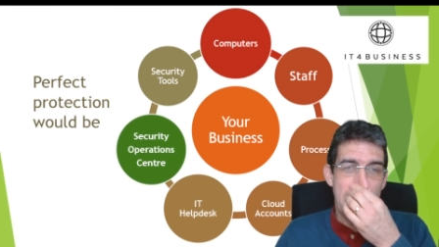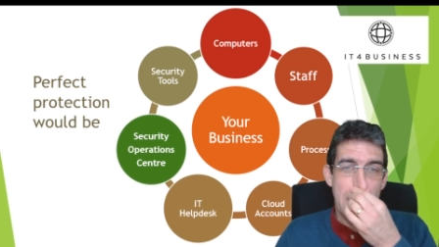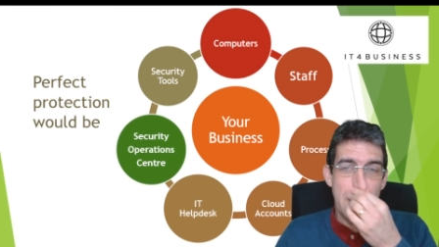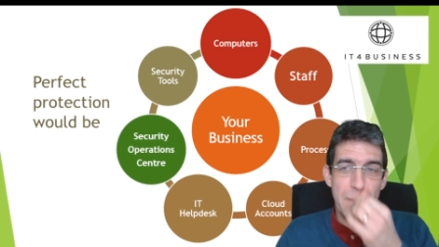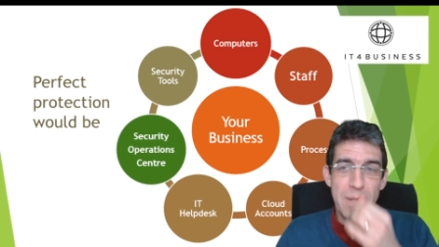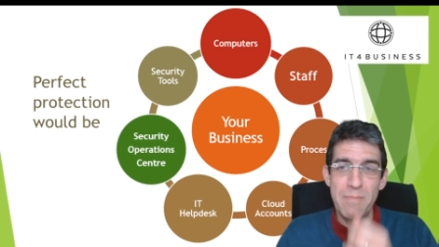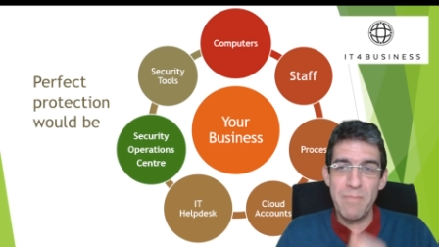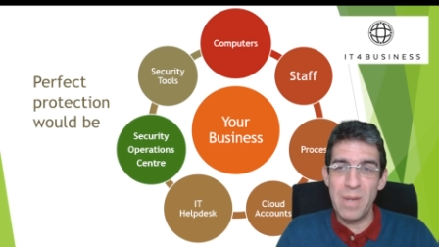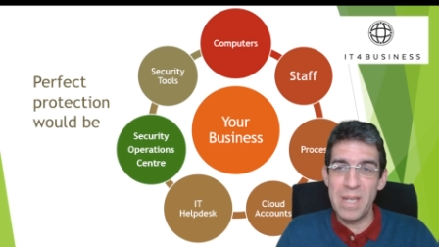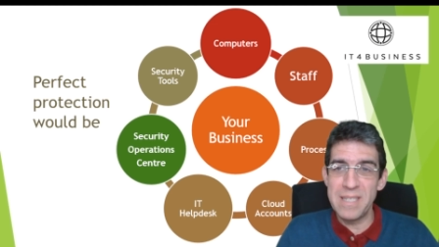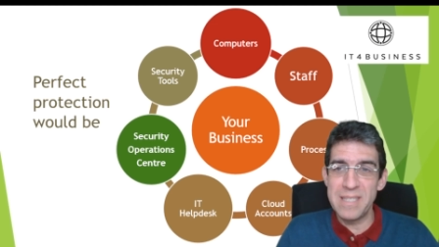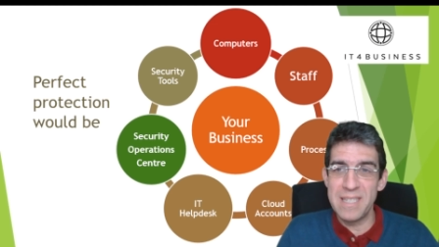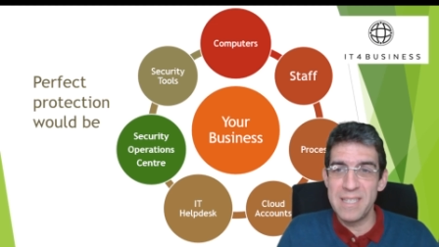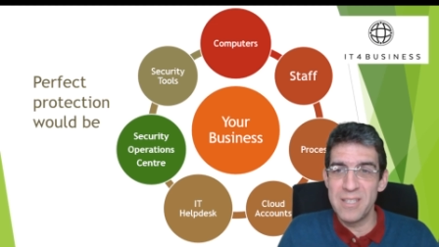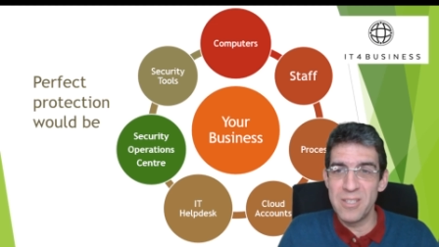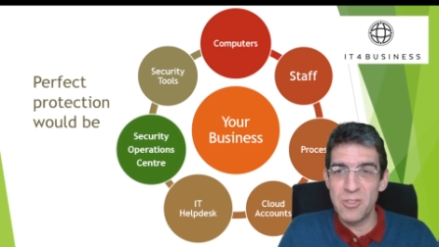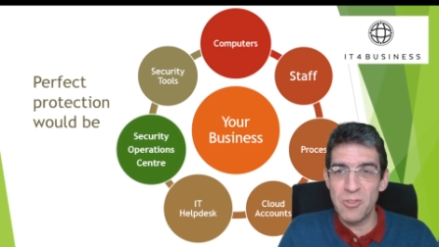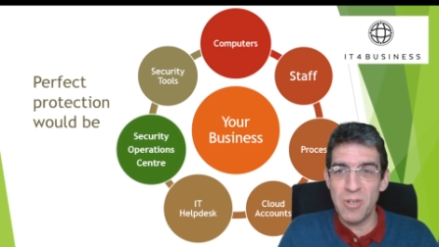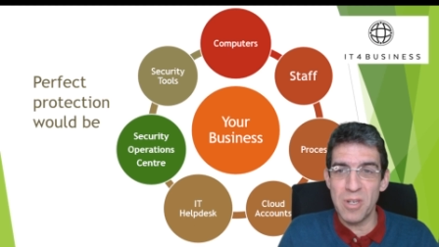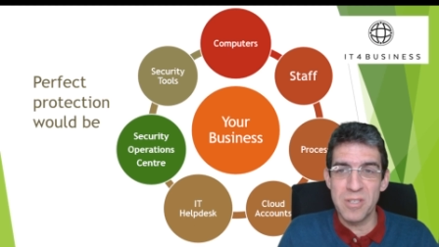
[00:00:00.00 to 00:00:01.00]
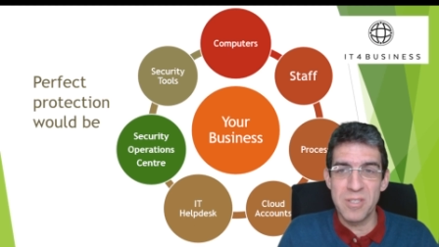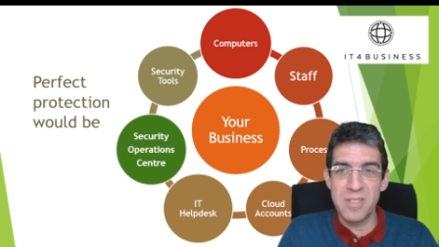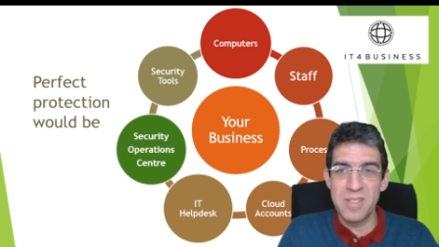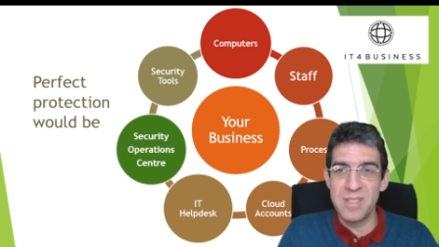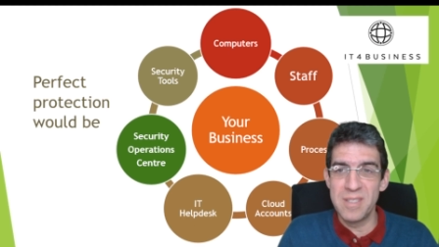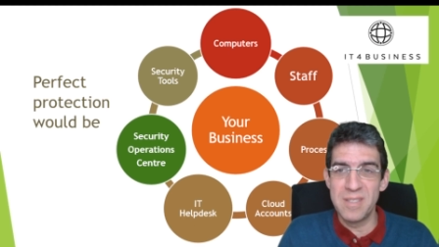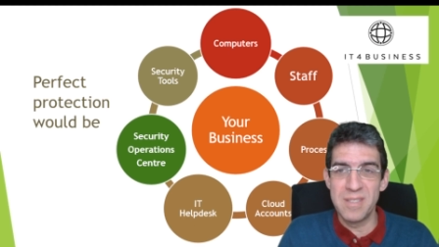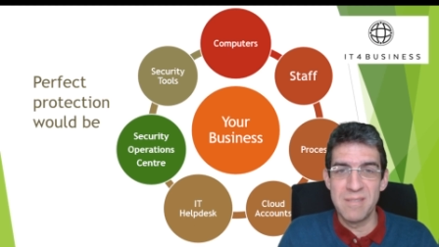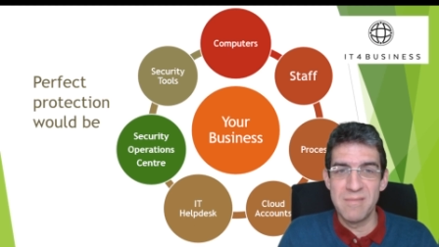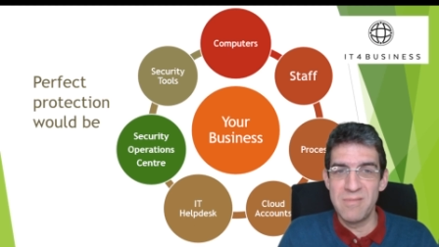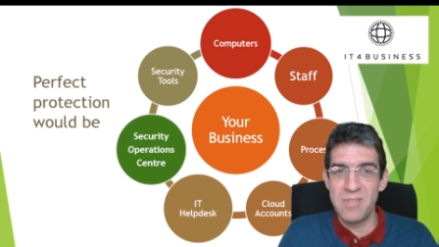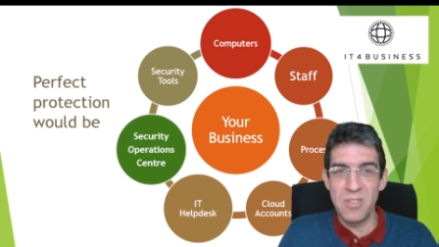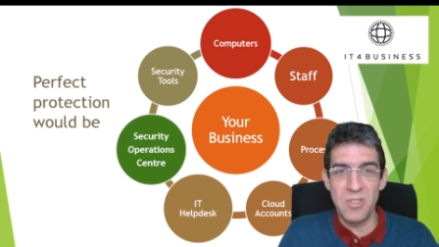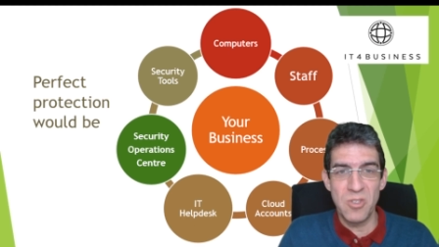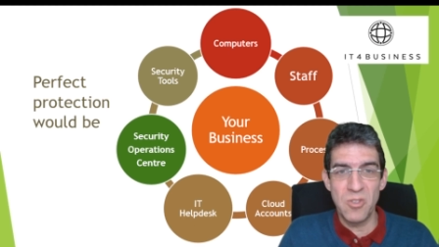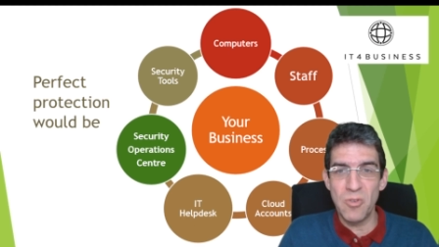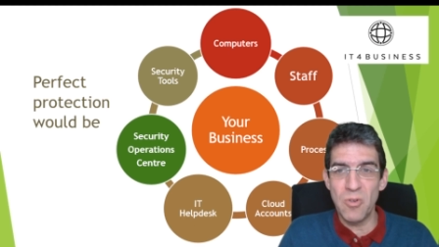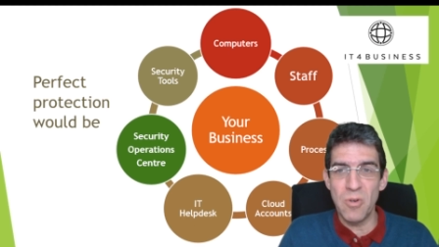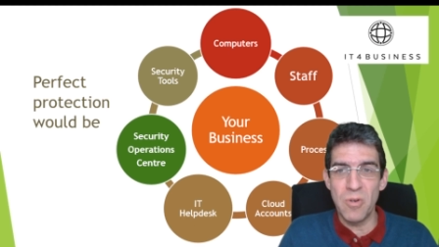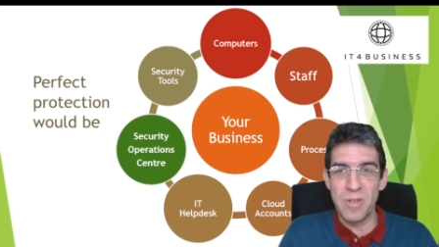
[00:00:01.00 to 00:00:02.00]
I mean, basically, the trust is
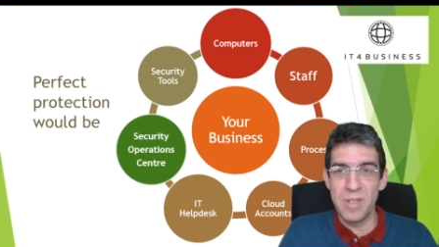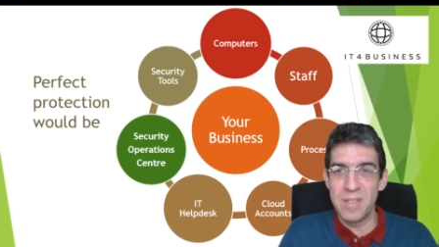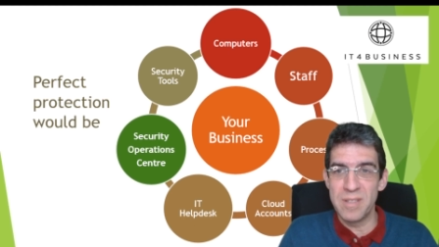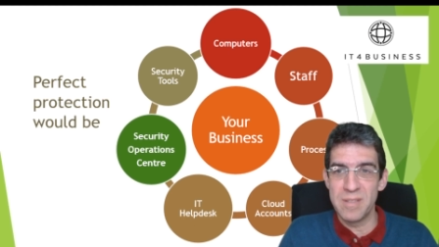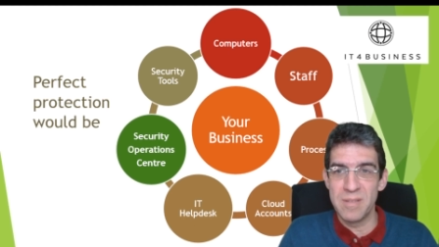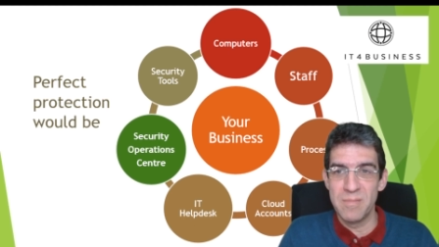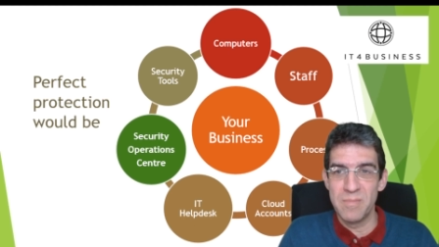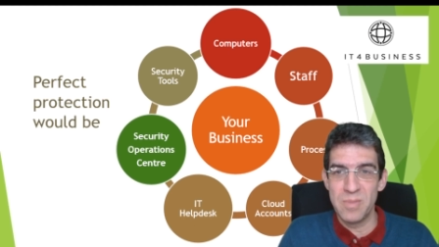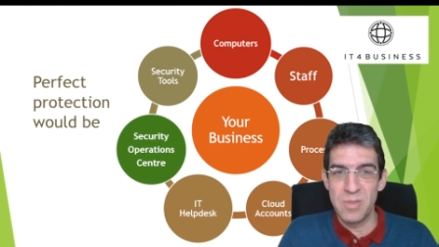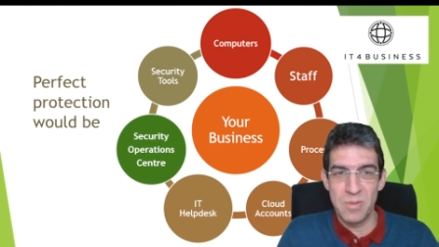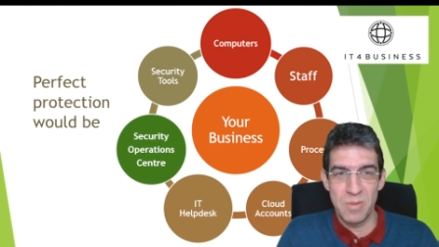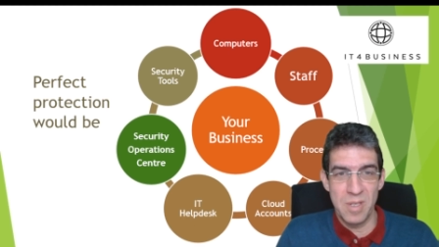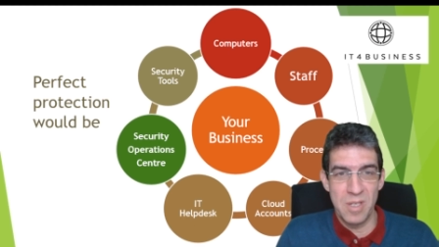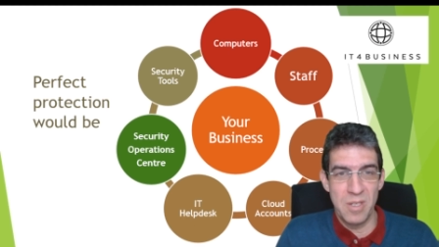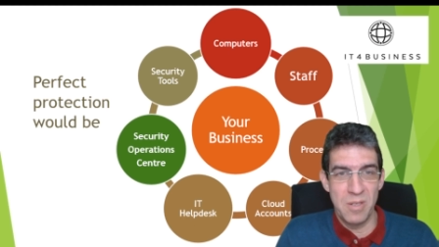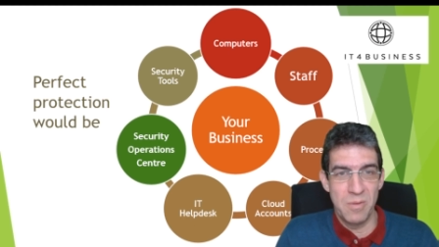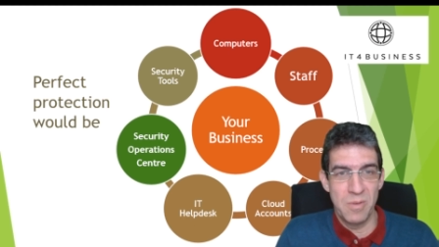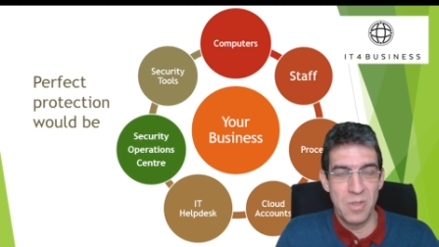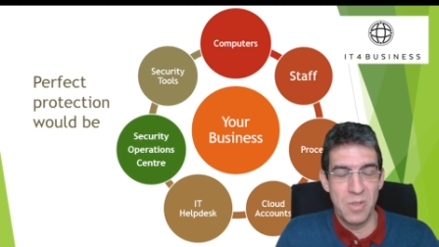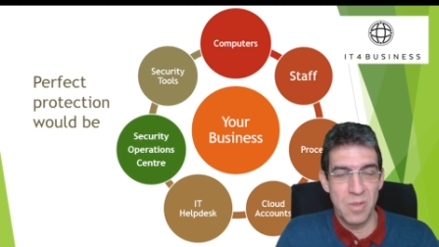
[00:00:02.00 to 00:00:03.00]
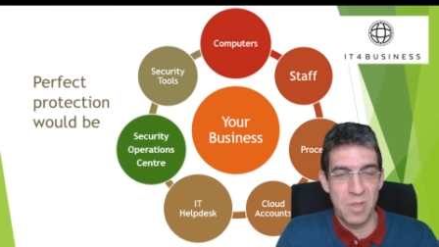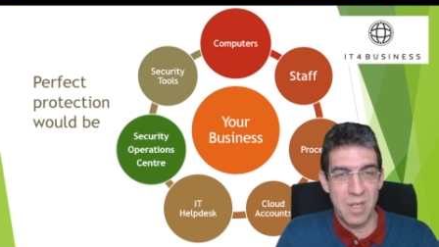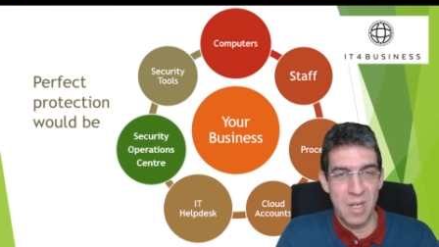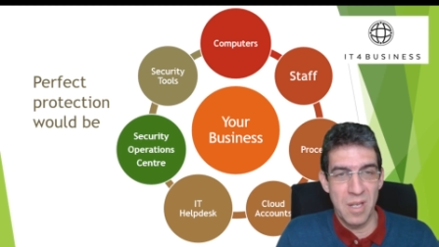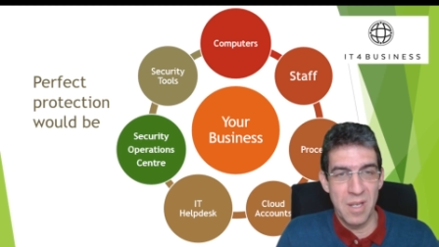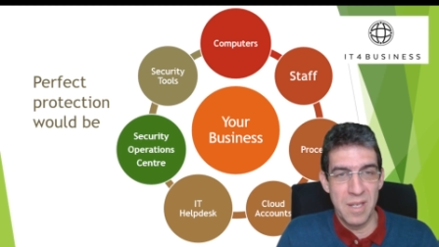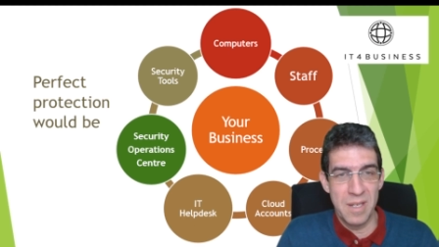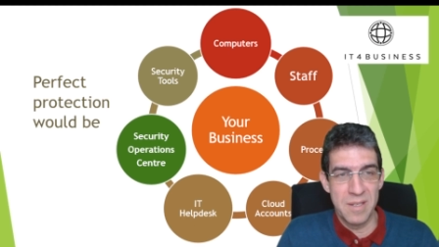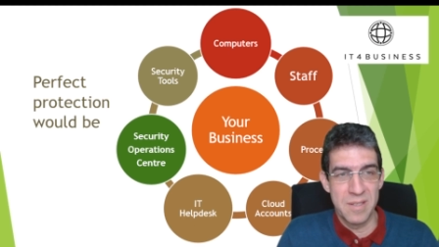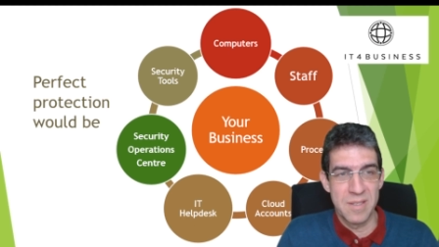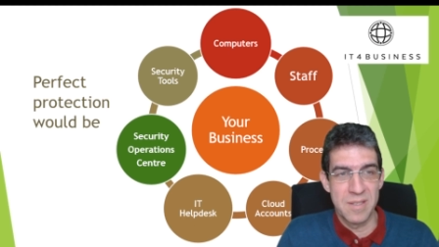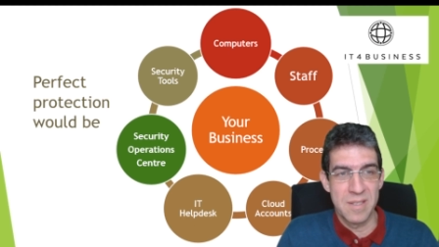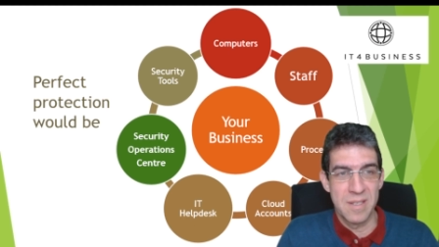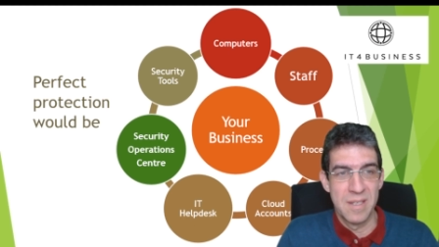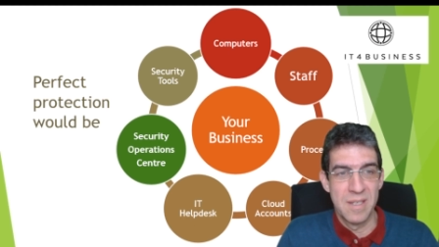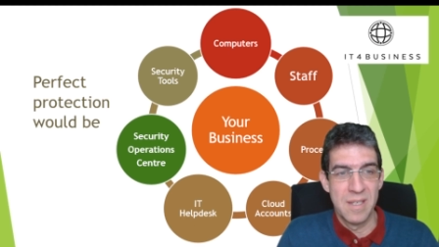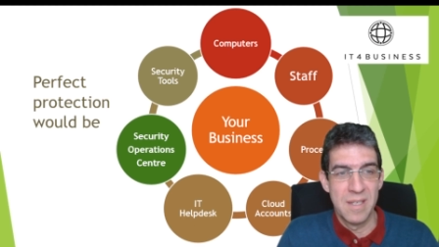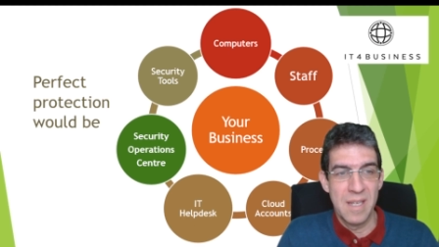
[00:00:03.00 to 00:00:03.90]
destroyed between you and your clients.